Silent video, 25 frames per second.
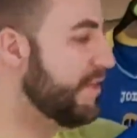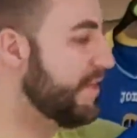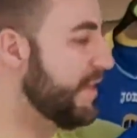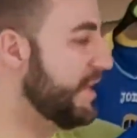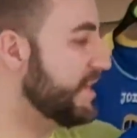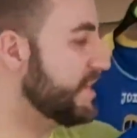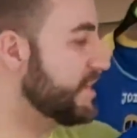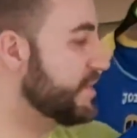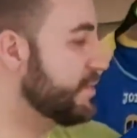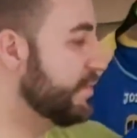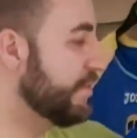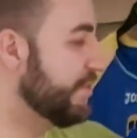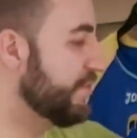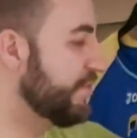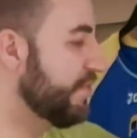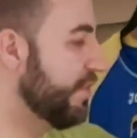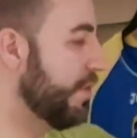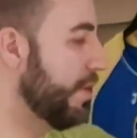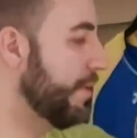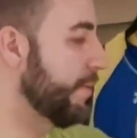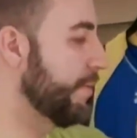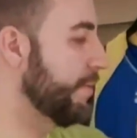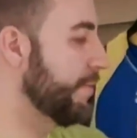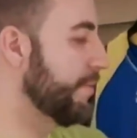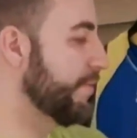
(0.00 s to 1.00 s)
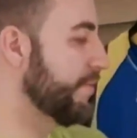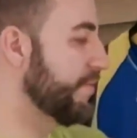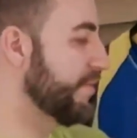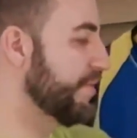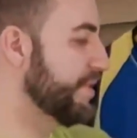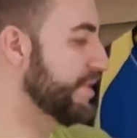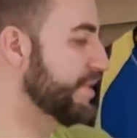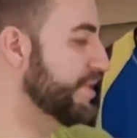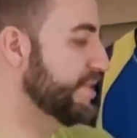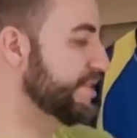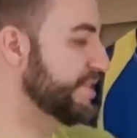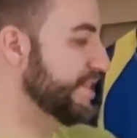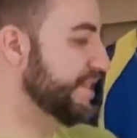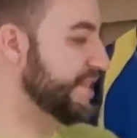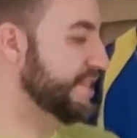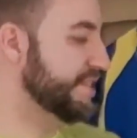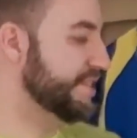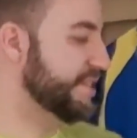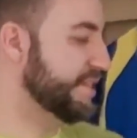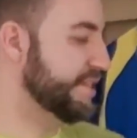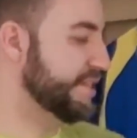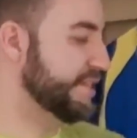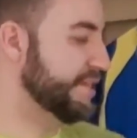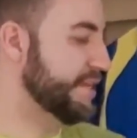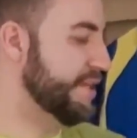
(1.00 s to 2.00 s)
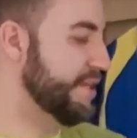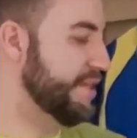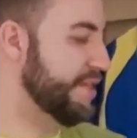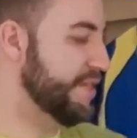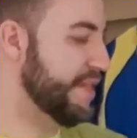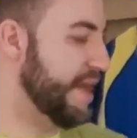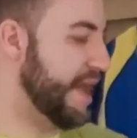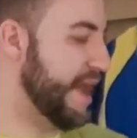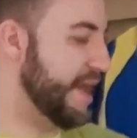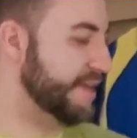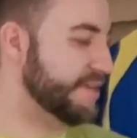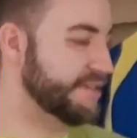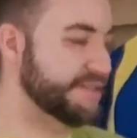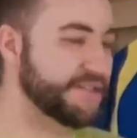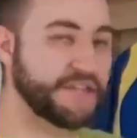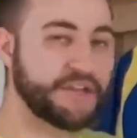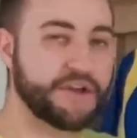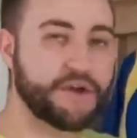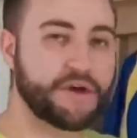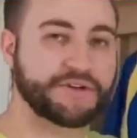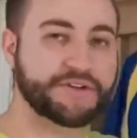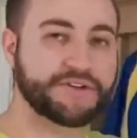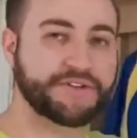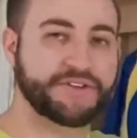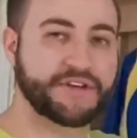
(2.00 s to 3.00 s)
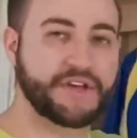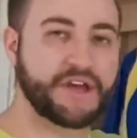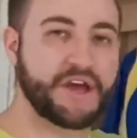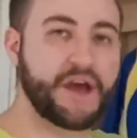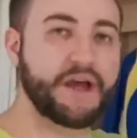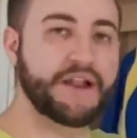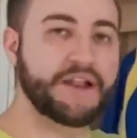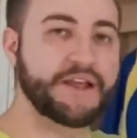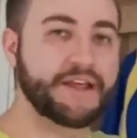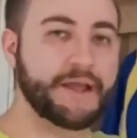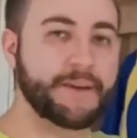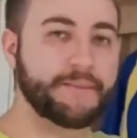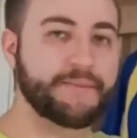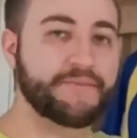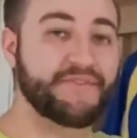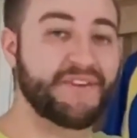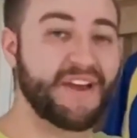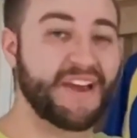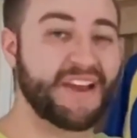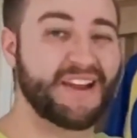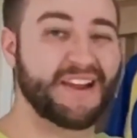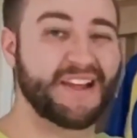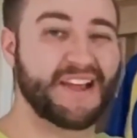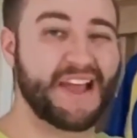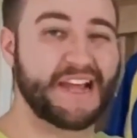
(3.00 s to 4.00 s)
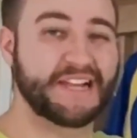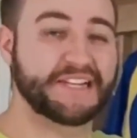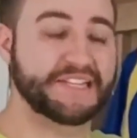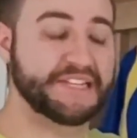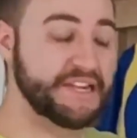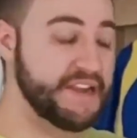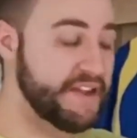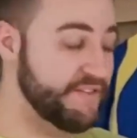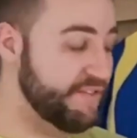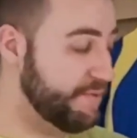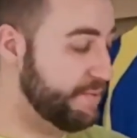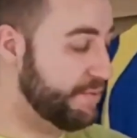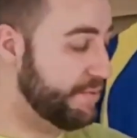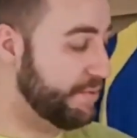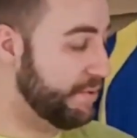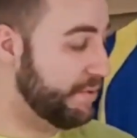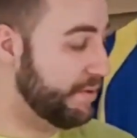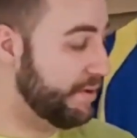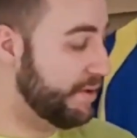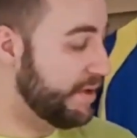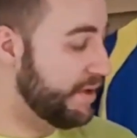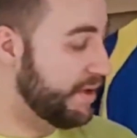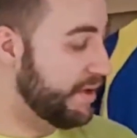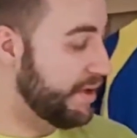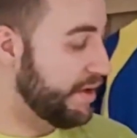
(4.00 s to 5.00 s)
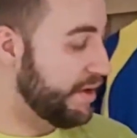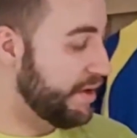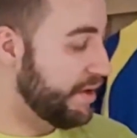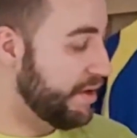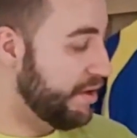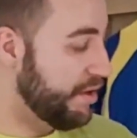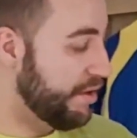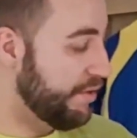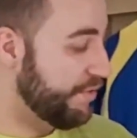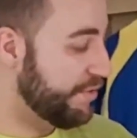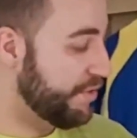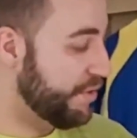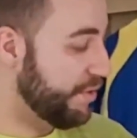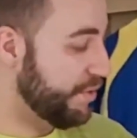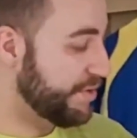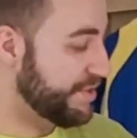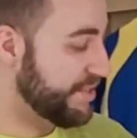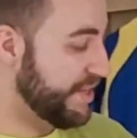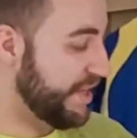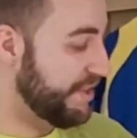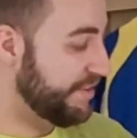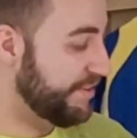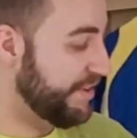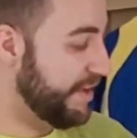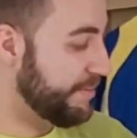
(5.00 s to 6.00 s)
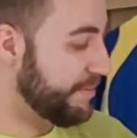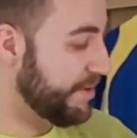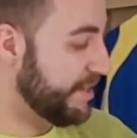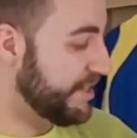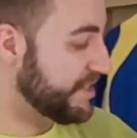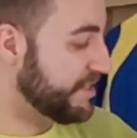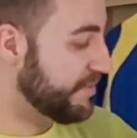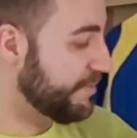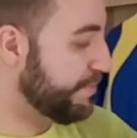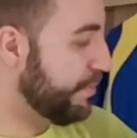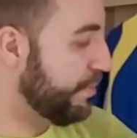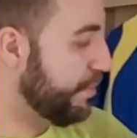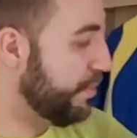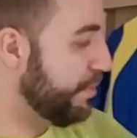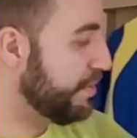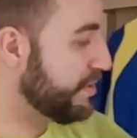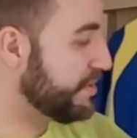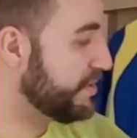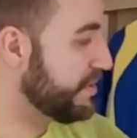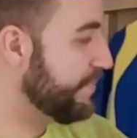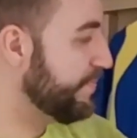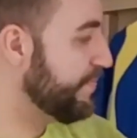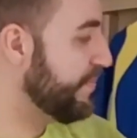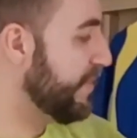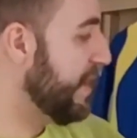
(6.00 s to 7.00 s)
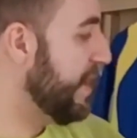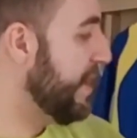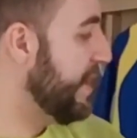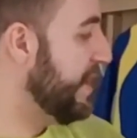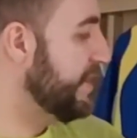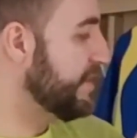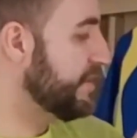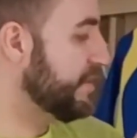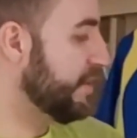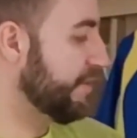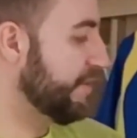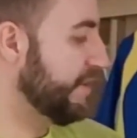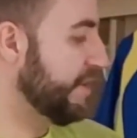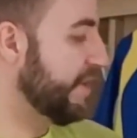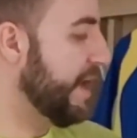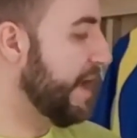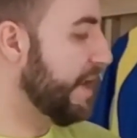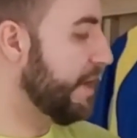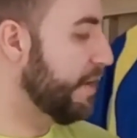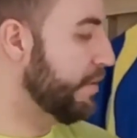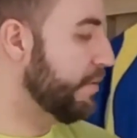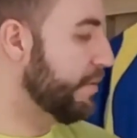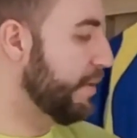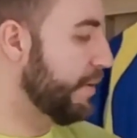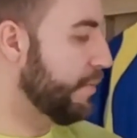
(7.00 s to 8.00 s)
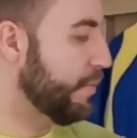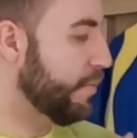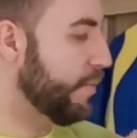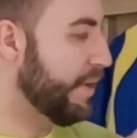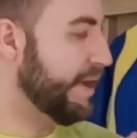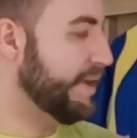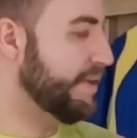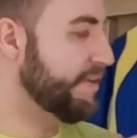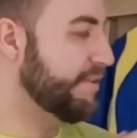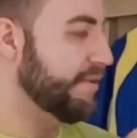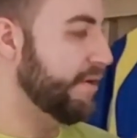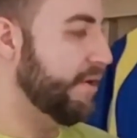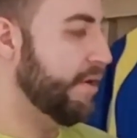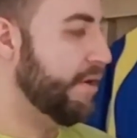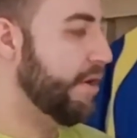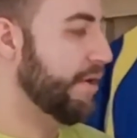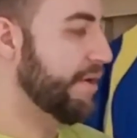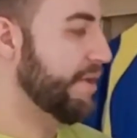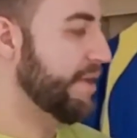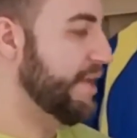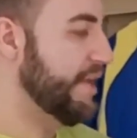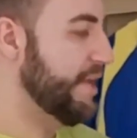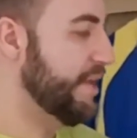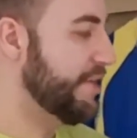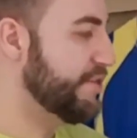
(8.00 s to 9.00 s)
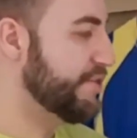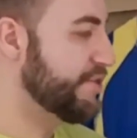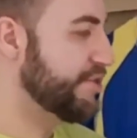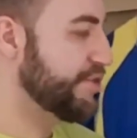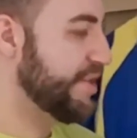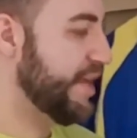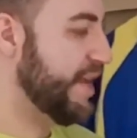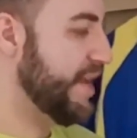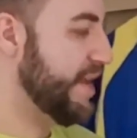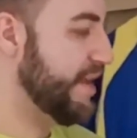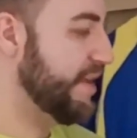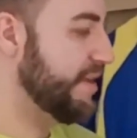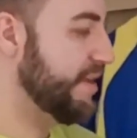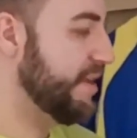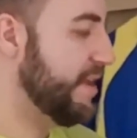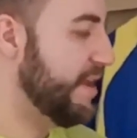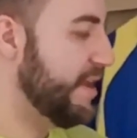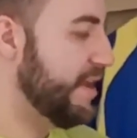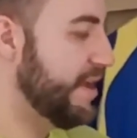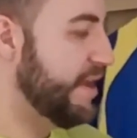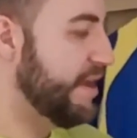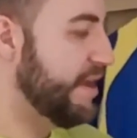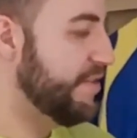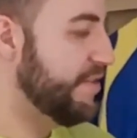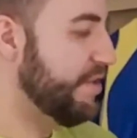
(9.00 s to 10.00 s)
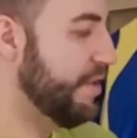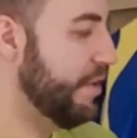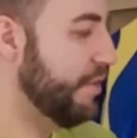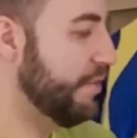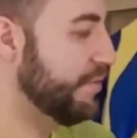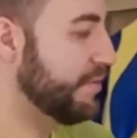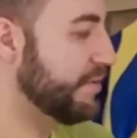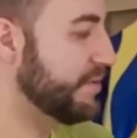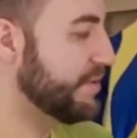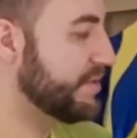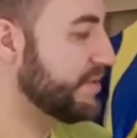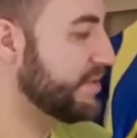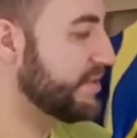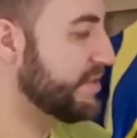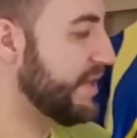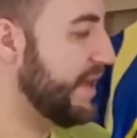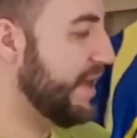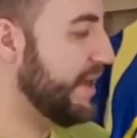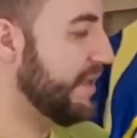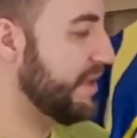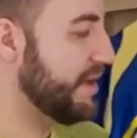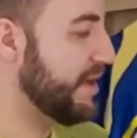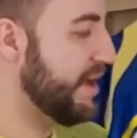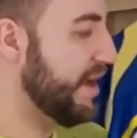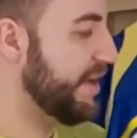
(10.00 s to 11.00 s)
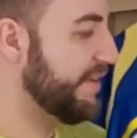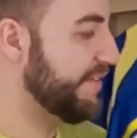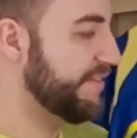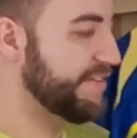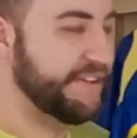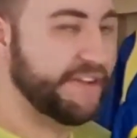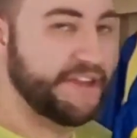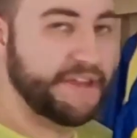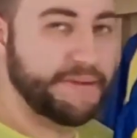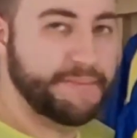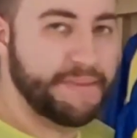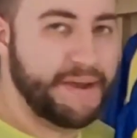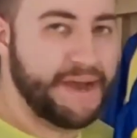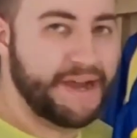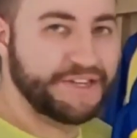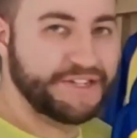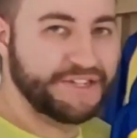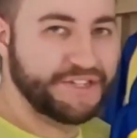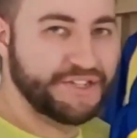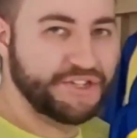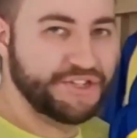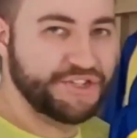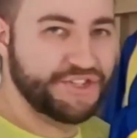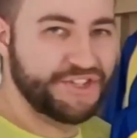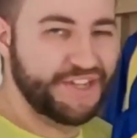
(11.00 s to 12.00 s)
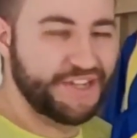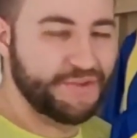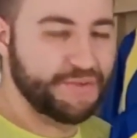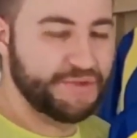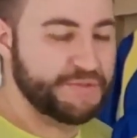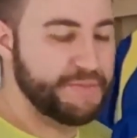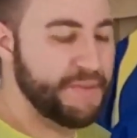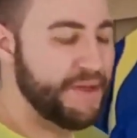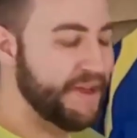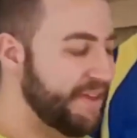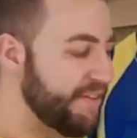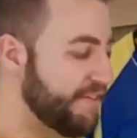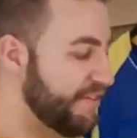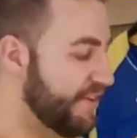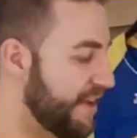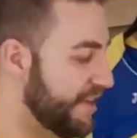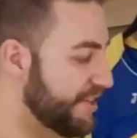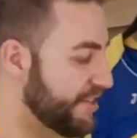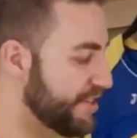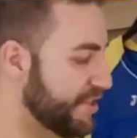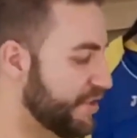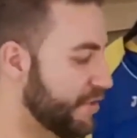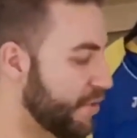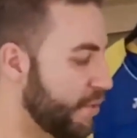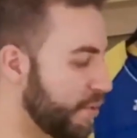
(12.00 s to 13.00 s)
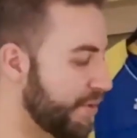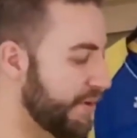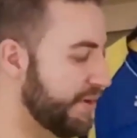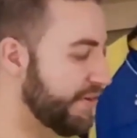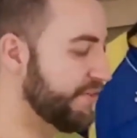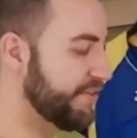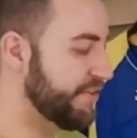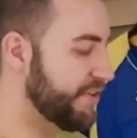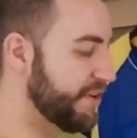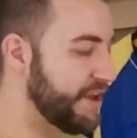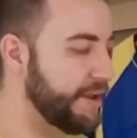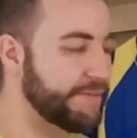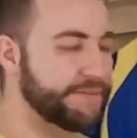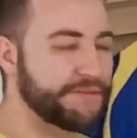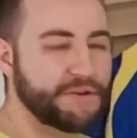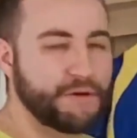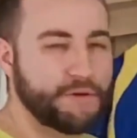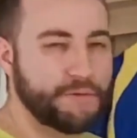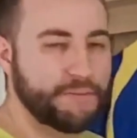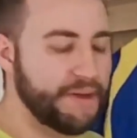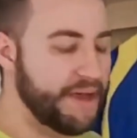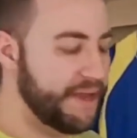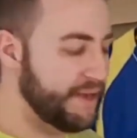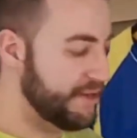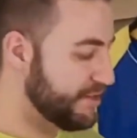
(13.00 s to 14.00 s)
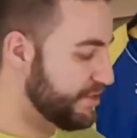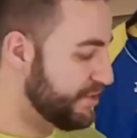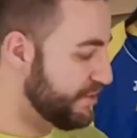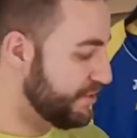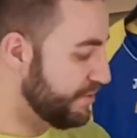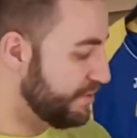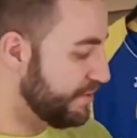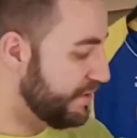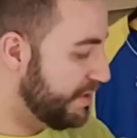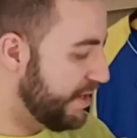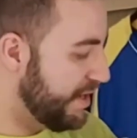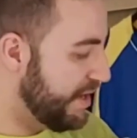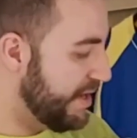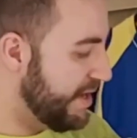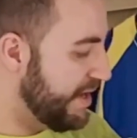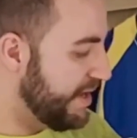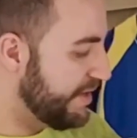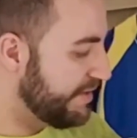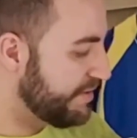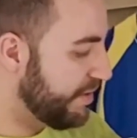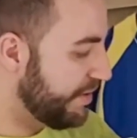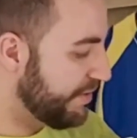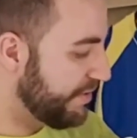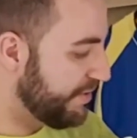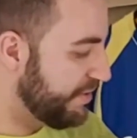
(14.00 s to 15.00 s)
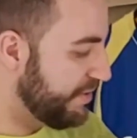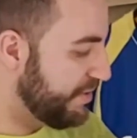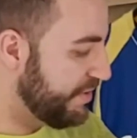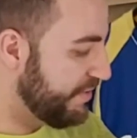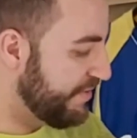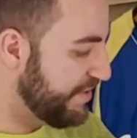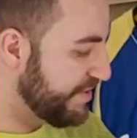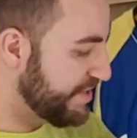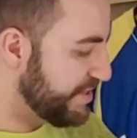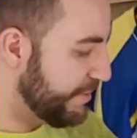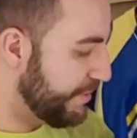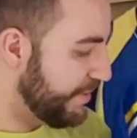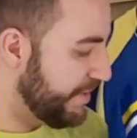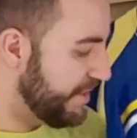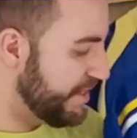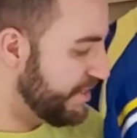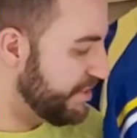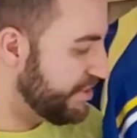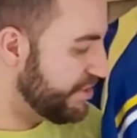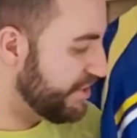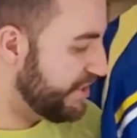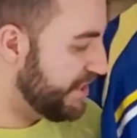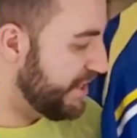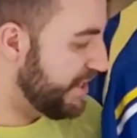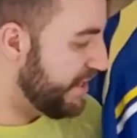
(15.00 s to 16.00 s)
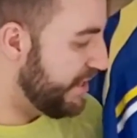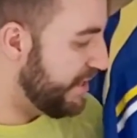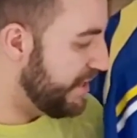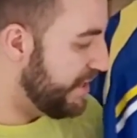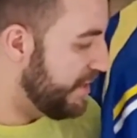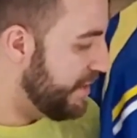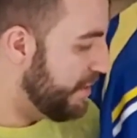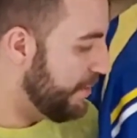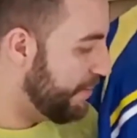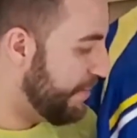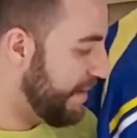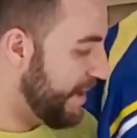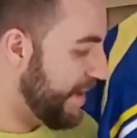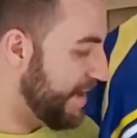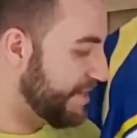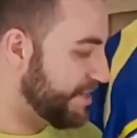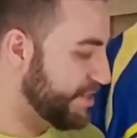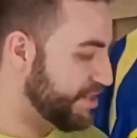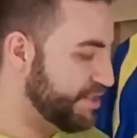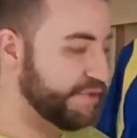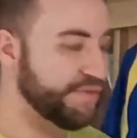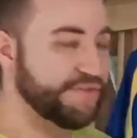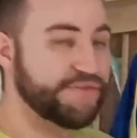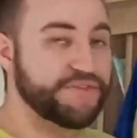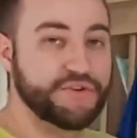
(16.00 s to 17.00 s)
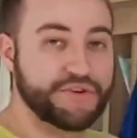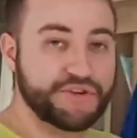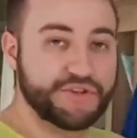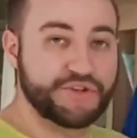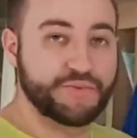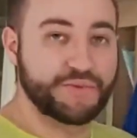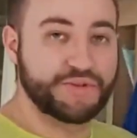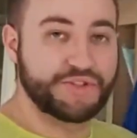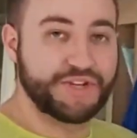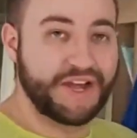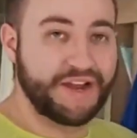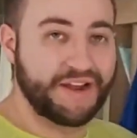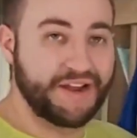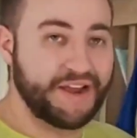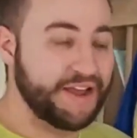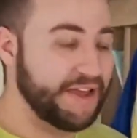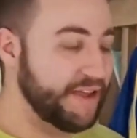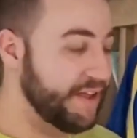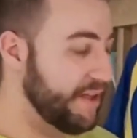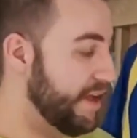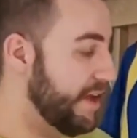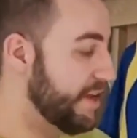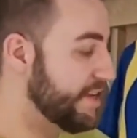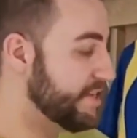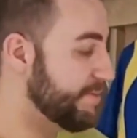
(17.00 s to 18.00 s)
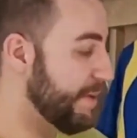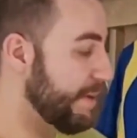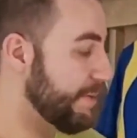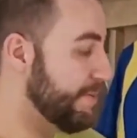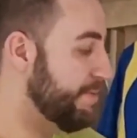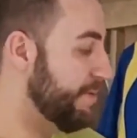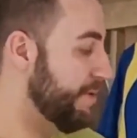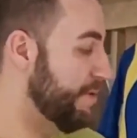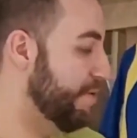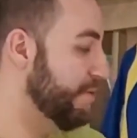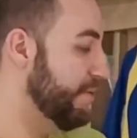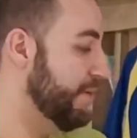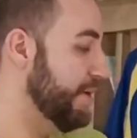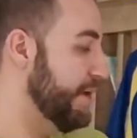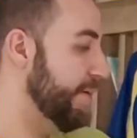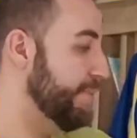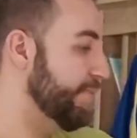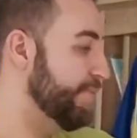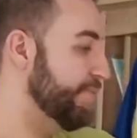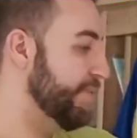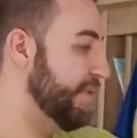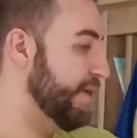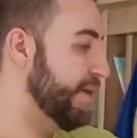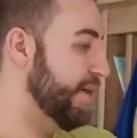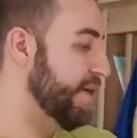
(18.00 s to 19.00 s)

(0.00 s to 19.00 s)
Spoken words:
This was from the season that they got to the Carling Cup final against Liverpool. Of course, the other team that I support. It's got the yellow and white on each side. The old style Cardiff City badge in the shield, which many fans are calling for the club to go back to. It's got the Visit Malaysia badge, the version which I like, and it's by Puma.